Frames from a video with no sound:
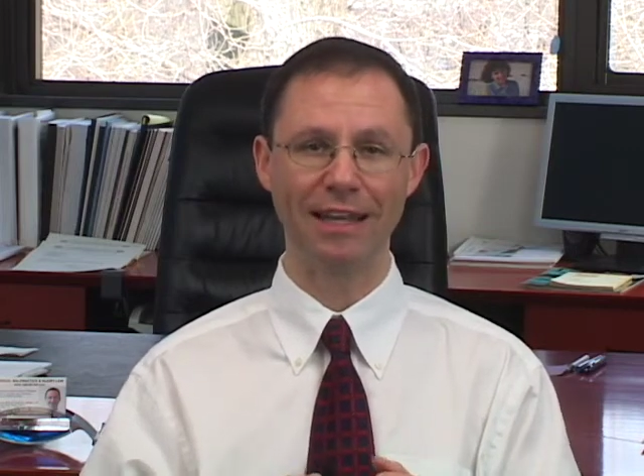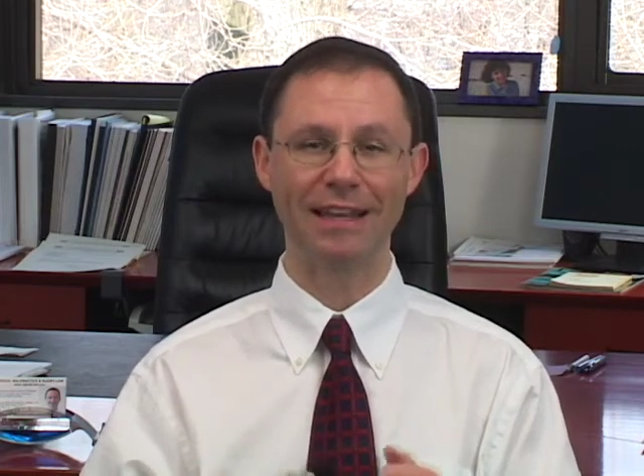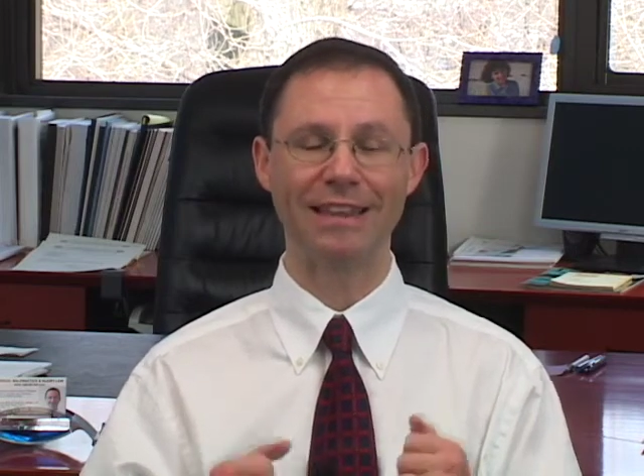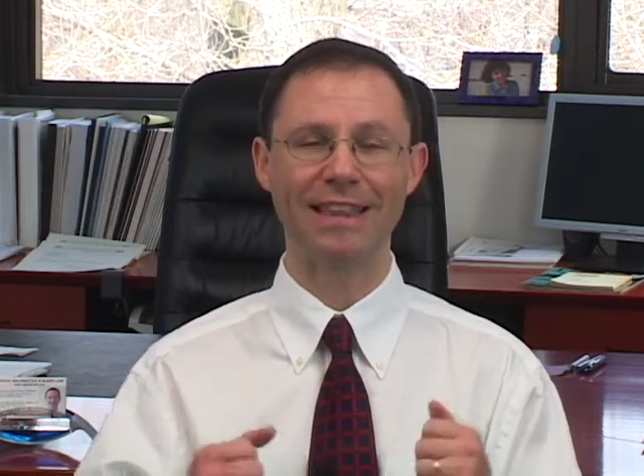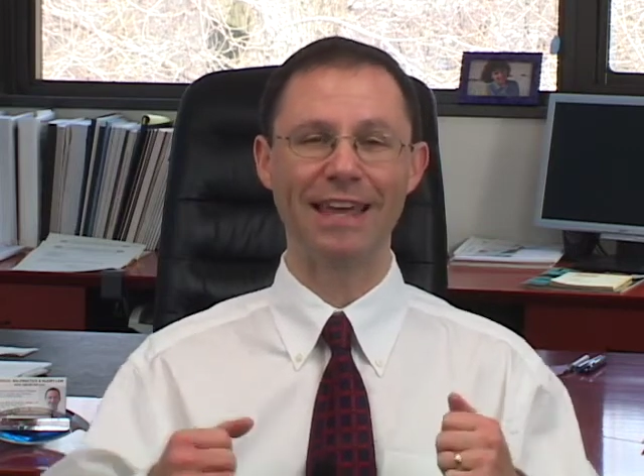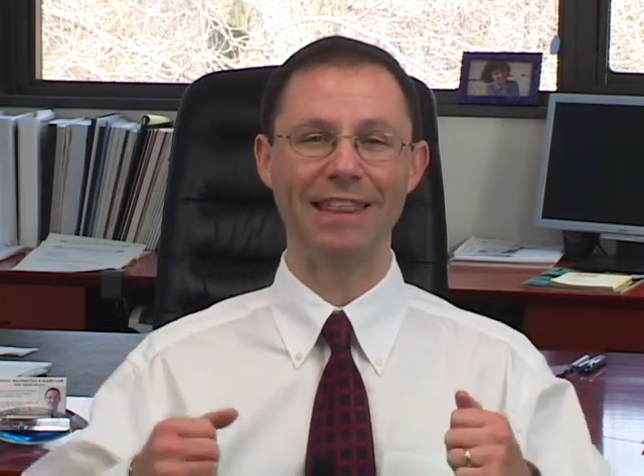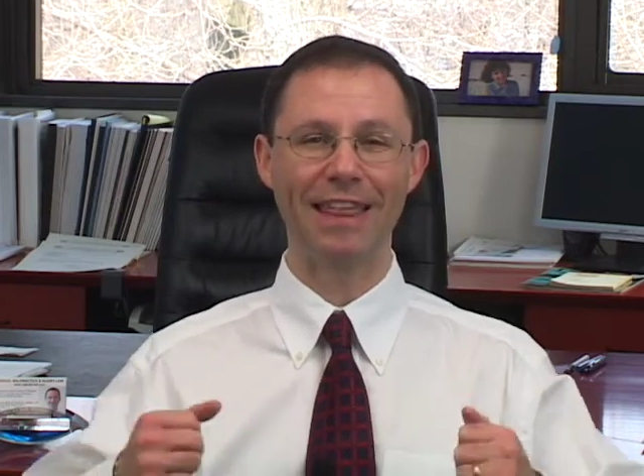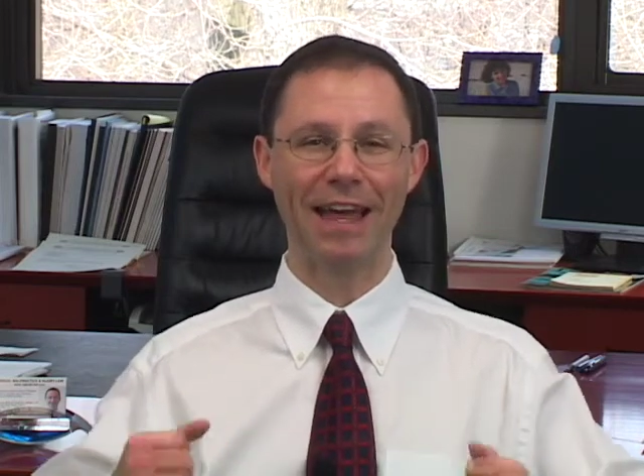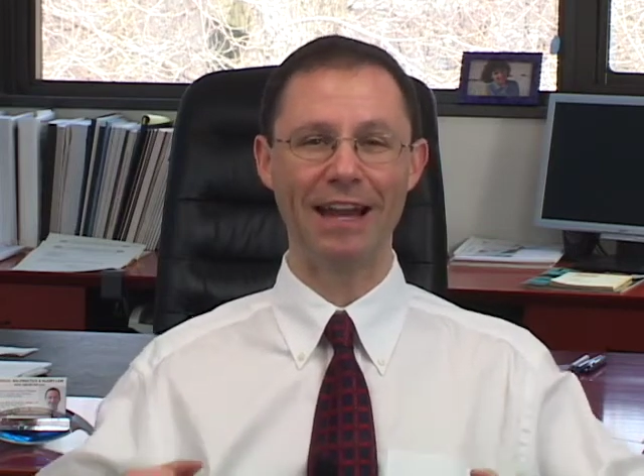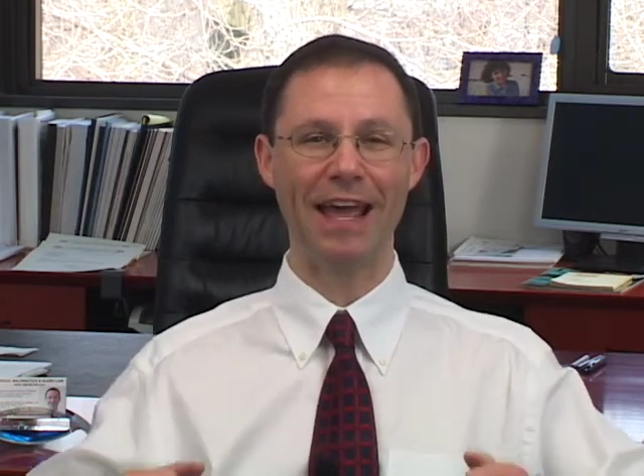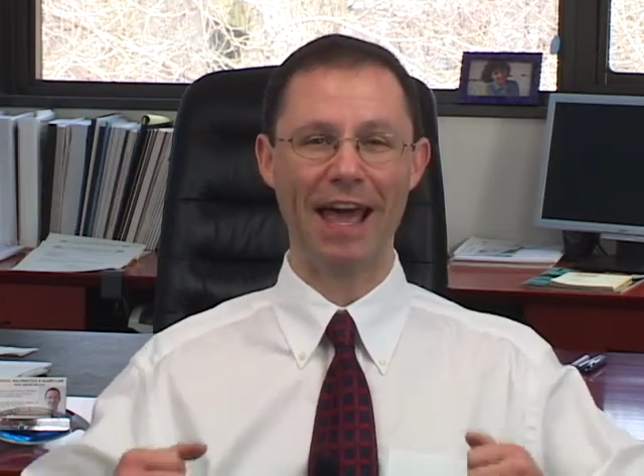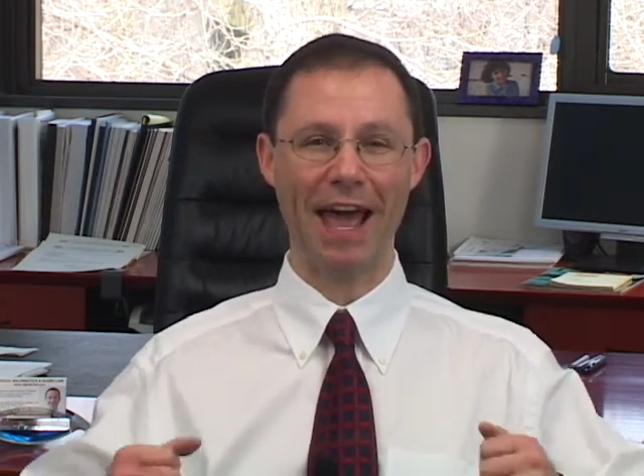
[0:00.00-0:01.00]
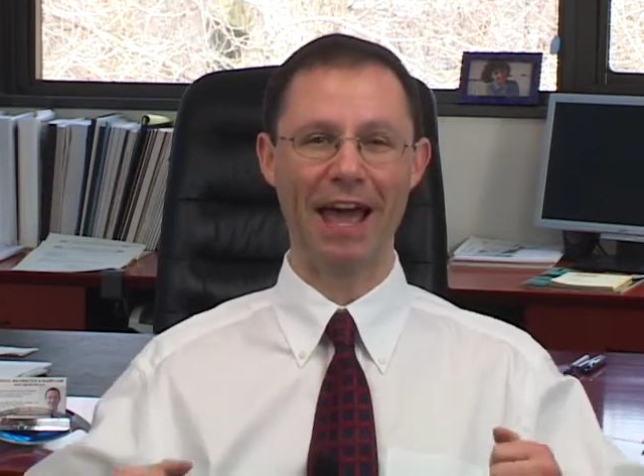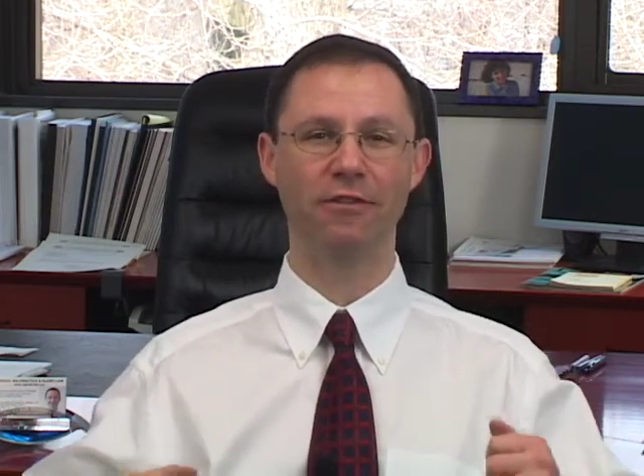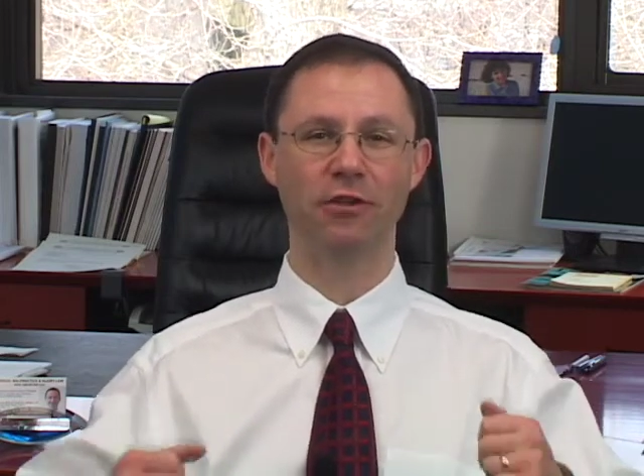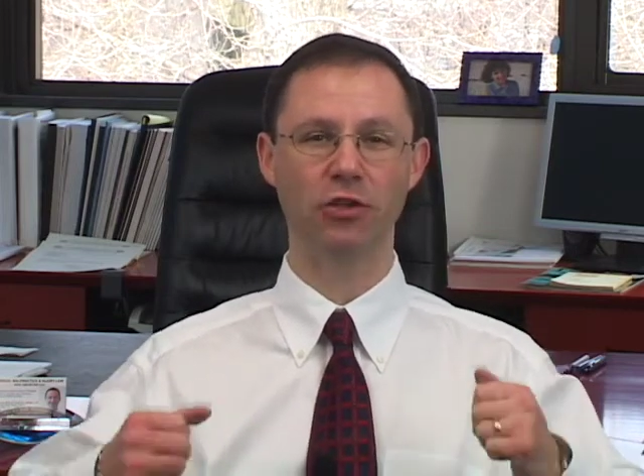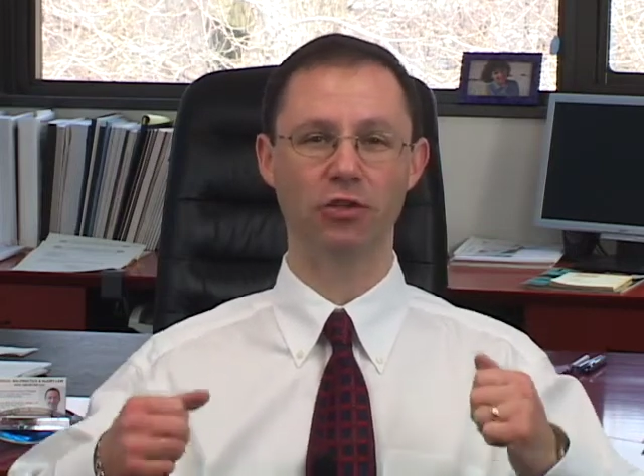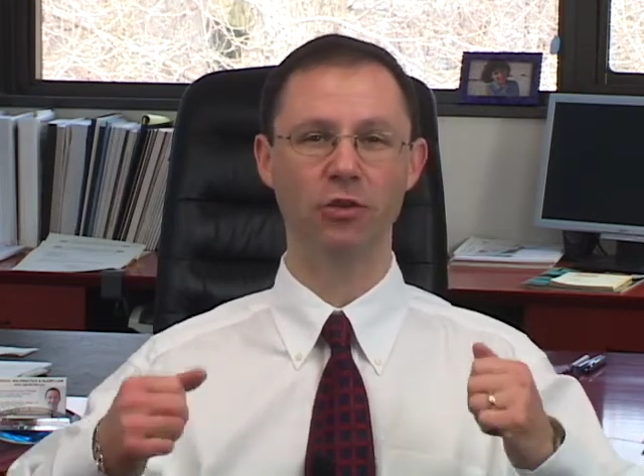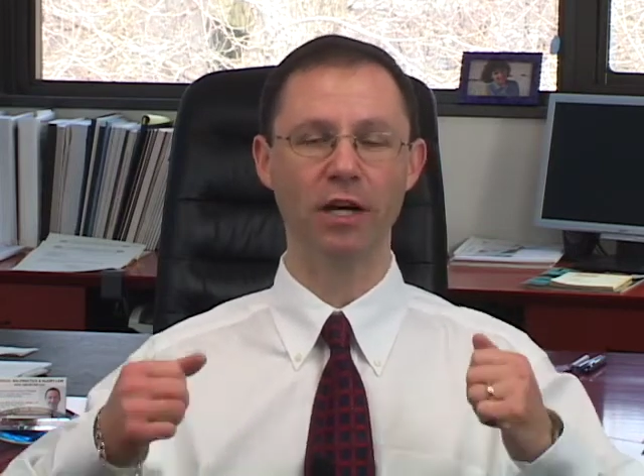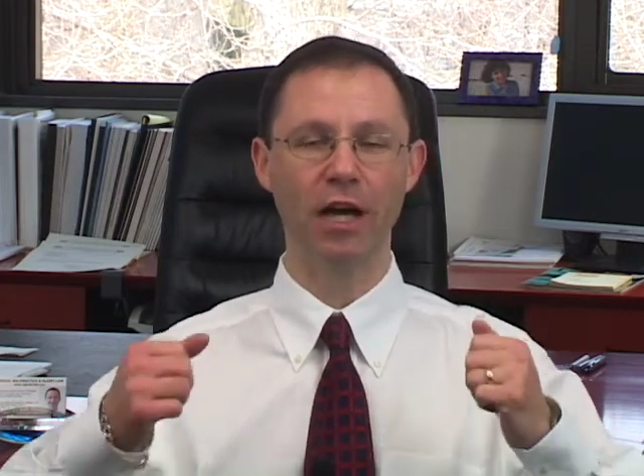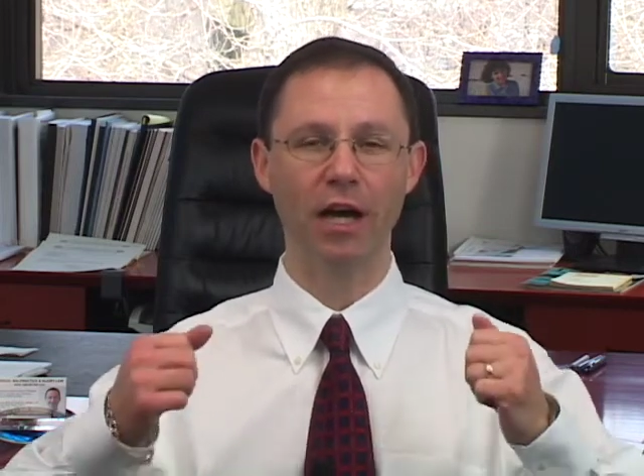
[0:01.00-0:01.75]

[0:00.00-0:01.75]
that they then have to